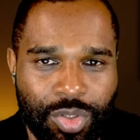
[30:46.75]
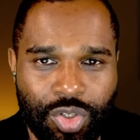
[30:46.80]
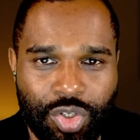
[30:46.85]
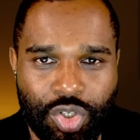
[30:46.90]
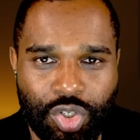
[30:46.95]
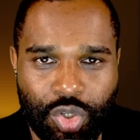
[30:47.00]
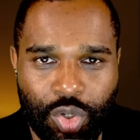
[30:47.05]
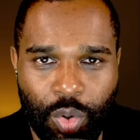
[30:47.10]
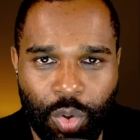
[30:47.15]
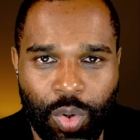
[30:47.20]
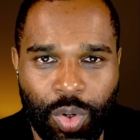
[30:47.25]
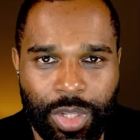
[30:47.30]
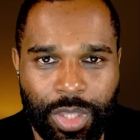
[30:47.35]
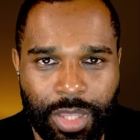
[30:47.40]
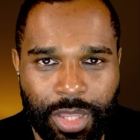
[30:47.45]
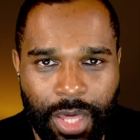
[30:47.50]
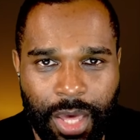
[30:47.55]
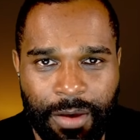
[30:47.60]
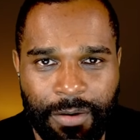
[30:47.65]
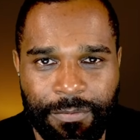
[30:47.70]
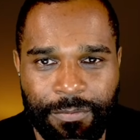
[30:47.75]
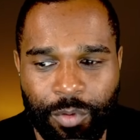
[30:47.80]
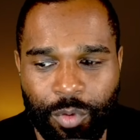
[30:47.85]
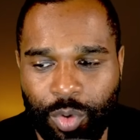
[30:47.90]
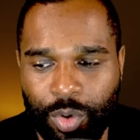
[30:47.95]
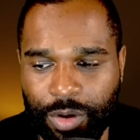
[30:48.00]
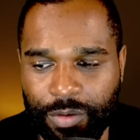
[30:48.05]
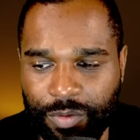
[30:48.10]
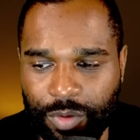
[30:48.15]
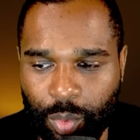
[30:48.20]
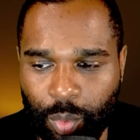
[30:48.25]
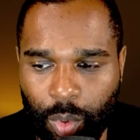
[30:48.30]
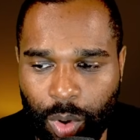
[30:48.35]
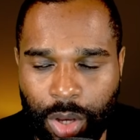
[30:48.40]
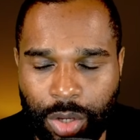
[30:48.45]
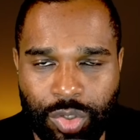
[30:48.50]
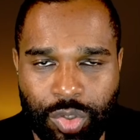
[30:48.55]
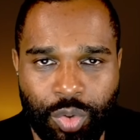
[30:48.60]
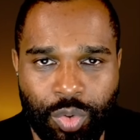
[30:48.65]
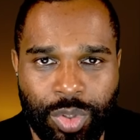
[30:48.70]
Surely, therefore, if you
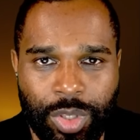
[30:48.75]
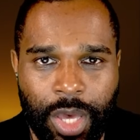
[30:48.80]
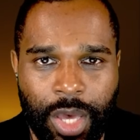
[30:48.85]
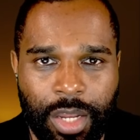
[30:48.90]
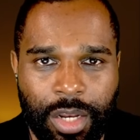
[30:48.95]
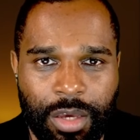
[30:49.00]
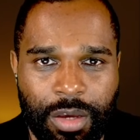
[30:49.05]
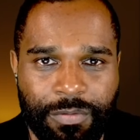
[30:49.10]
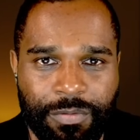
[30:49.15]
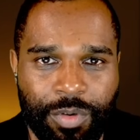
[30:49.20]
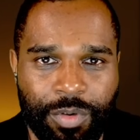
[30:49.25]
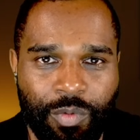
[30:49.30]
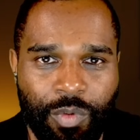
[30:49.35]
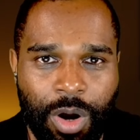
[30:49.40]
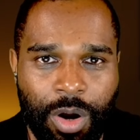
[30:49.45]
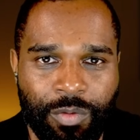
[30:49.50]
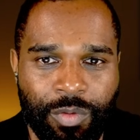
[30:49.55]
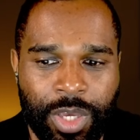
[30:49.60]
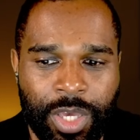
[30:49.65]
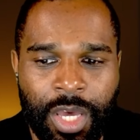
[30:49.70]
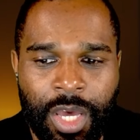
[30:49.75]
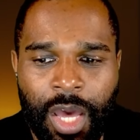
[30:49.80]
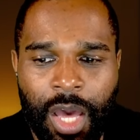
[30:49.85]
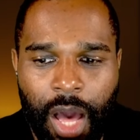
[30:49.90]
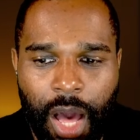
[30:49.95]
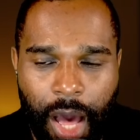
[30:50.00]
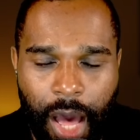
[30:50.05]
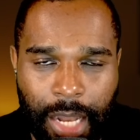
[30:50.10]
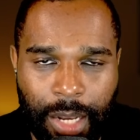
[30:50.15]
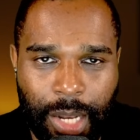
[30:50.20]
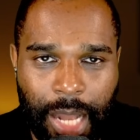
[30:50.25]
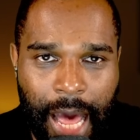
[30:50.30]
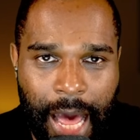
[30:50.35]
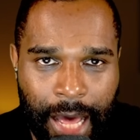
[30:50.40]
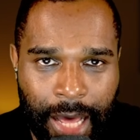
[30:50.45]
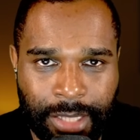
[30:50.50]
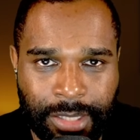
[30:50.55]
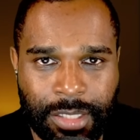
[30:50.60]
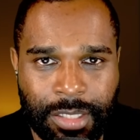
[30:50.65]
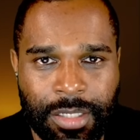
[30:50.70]
are Scuderia Ferrari and
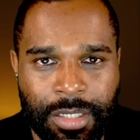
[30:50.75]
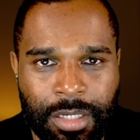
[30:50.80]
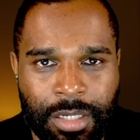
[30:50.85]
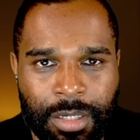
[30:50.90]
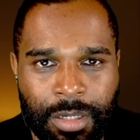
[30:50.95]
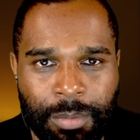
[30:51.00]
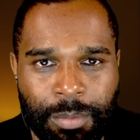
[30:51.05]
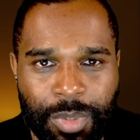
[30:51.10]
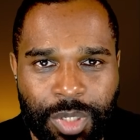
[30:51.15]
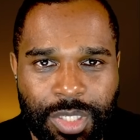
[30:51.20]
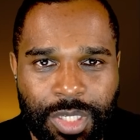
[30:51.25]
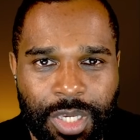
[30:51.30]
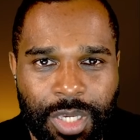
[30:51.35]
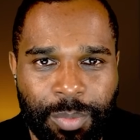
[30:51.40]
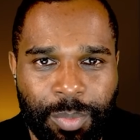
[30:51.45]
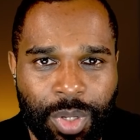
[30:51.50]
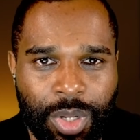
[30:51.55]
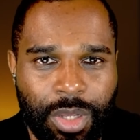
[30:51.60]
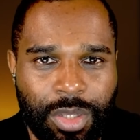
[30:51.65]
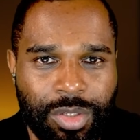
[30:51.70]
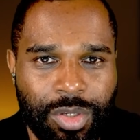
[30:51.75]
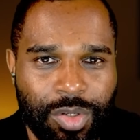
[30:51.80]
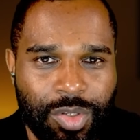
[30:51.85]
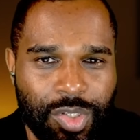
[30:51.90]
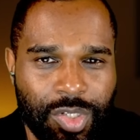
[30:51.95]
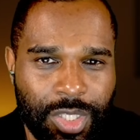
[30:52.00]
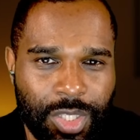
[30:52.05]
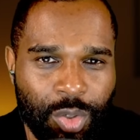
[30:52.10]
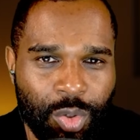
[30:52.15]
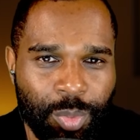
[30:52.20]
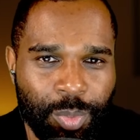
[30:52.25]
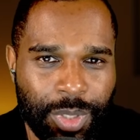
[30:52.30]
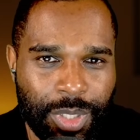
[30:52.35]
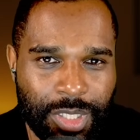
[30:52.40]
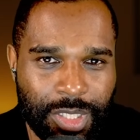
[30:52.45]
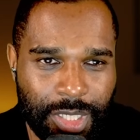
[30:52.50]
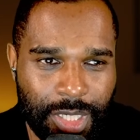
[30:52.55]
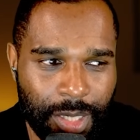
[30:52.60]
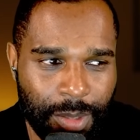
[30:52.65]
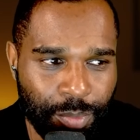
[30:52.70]
had Mattia Binotto still been
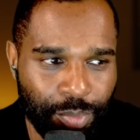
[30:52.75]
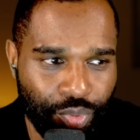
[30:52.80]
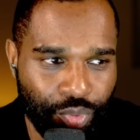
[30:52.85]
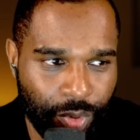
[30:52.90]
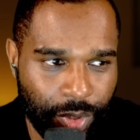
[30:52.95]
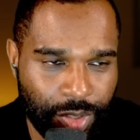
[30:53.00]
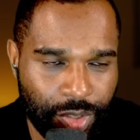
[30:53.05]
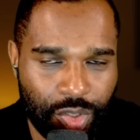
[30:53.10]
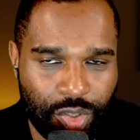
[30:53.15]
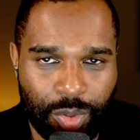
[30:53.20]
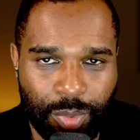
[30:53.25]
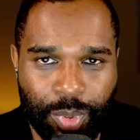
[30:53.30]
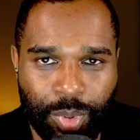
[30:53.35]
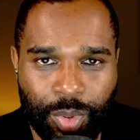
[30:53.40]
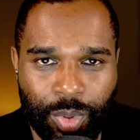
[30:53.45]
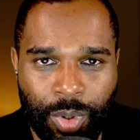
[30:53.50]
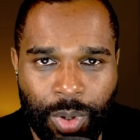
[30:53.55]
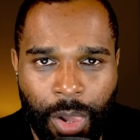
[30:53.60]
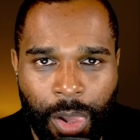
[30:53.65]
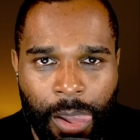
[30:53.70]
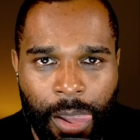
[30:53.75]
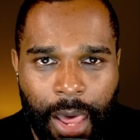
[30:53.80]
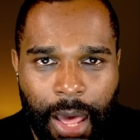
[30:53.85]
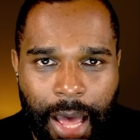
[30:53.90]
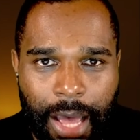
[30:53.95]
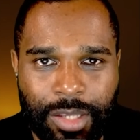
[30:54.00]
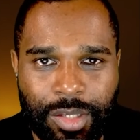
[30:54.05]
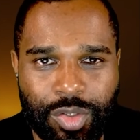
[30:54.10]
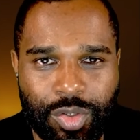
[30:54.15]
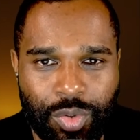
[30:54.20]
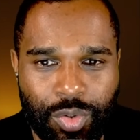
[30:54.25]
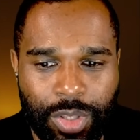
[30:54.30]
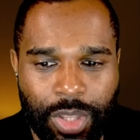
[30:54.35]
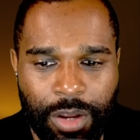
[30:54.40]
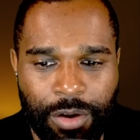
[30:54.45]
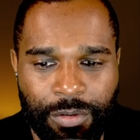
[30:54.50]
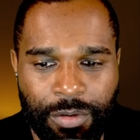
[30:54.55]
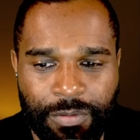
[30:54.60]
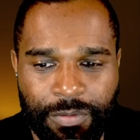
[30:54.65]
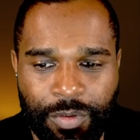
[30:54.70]
team principal at
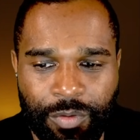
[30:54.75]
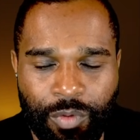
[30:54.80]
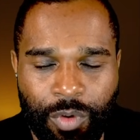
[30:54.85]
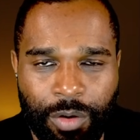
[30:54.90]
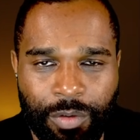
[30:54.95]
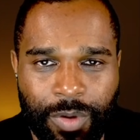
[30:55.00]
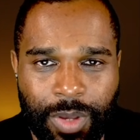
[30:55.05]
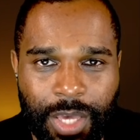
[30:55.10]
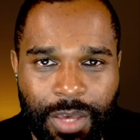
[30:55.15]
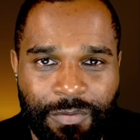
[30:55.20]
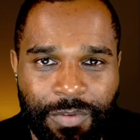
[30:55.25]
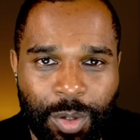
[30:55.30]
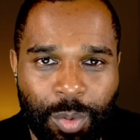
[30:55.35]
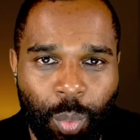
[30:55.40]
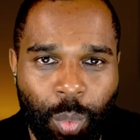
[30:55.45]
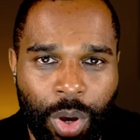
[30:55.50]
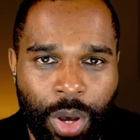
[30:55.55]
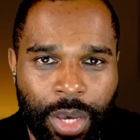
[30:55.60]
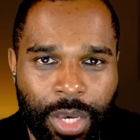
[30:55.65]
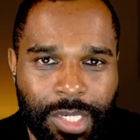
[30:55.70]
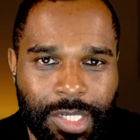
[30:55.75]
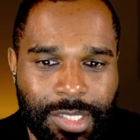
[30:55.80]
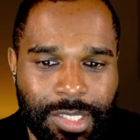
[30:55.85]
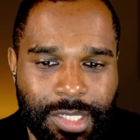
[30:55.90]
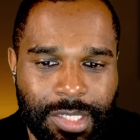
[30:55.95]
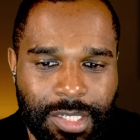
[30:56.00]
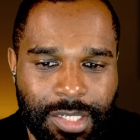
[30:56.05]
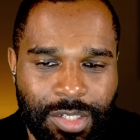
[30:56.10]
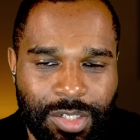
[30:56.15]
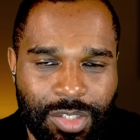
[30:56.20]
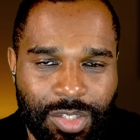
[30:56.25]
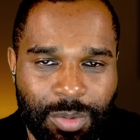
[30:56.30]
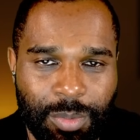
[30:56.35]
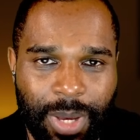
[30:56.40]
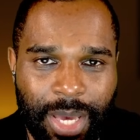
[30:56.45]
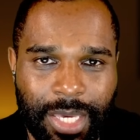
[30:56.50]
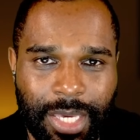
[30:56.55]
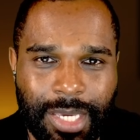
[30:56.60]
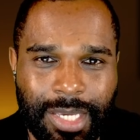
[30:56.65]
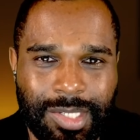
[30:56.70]
Scuderia Ferrari, if it were his decision to
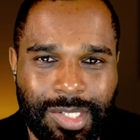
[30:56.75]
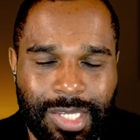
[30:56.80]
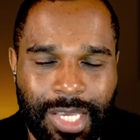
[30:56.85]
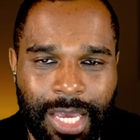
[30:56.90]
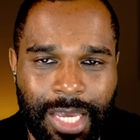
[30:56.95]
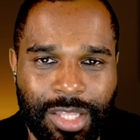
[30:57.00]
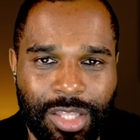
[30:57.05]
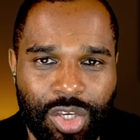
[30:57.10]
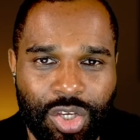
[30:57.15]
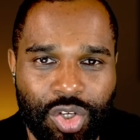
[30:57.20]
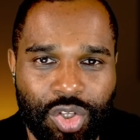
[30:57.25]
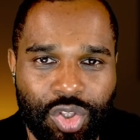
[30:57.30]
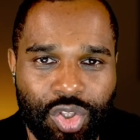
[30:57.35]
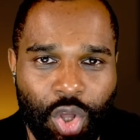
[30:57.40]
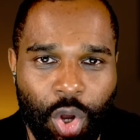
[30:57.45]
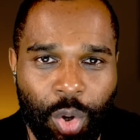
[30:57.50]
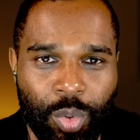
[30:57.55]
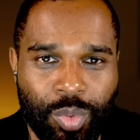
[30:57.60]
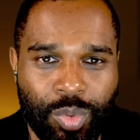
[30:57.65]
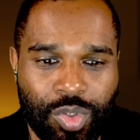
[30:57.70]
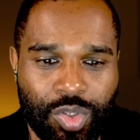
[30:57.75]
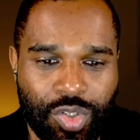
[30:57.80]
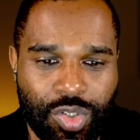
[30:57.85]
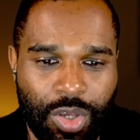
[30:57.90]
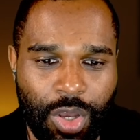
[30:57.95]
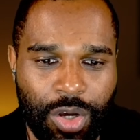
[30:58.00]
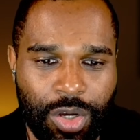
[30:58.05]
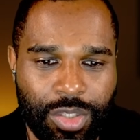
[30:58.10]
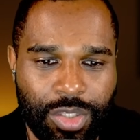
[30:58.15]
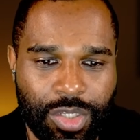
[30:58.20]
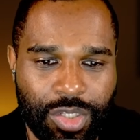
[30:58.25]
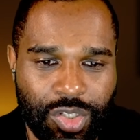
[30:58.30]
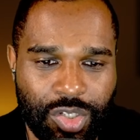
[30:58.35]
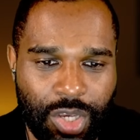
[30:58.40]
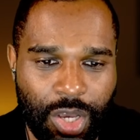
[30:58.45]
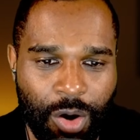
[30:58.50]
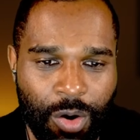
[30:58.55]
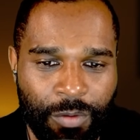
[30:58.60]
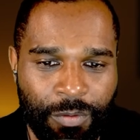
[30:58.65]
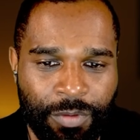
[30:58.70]
make, he's saying that you don't sign
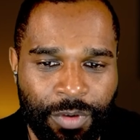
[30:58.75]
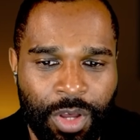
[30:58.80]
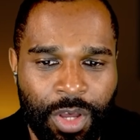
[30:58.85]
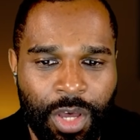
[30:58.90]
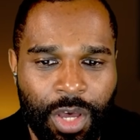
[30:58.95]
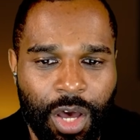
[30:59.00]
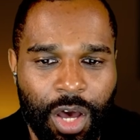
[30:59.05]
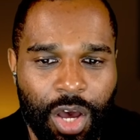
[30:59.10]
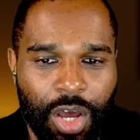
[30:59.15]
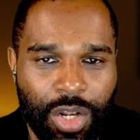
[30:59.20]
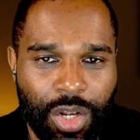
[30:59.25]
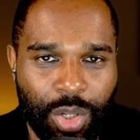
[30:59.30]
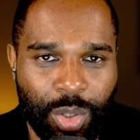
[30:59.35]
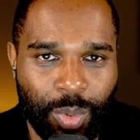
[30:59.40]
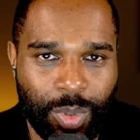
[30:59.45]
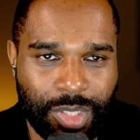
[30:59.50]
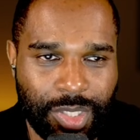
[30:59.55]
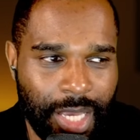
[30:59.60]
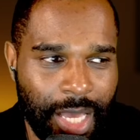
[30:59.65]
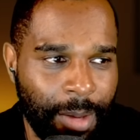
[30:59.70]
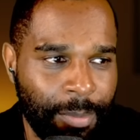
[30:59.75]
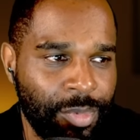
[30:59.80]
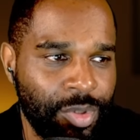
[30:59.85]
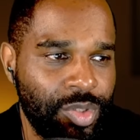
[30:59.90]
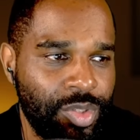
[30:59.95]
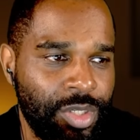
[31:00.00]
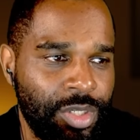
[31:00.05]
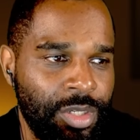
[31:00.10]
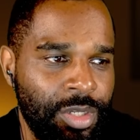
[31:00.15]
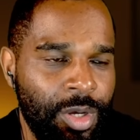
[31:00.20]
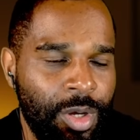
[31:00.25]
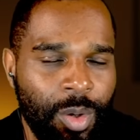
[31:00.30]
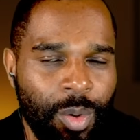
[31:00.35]
yourself a Lewis Hamilton.